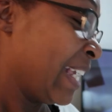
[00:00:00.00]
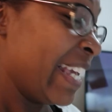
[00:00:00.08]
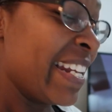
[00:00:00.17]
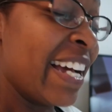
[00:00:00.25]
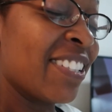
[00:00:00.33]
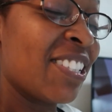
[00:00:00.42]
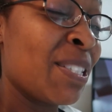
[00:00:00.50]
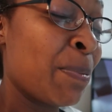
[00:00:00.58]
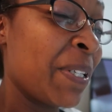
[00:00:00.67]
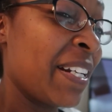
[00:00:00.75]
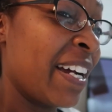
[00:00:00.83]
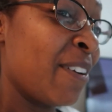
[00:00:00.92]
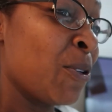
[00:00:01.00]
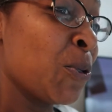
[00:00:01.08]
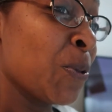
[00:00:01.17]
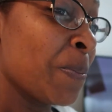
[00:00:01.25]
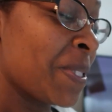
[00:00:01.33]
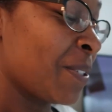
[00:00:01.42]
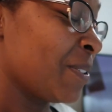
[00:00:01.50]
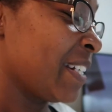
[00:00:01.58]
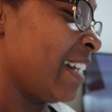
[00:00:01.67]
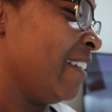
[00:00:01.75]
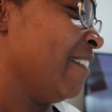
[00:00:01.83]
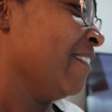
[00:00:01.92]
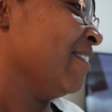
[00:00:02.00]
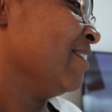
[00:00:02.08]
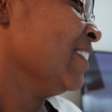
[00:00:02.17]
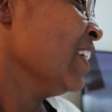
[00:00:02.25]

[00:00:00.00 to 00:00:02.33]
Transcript: And now she's putting on hoops, so now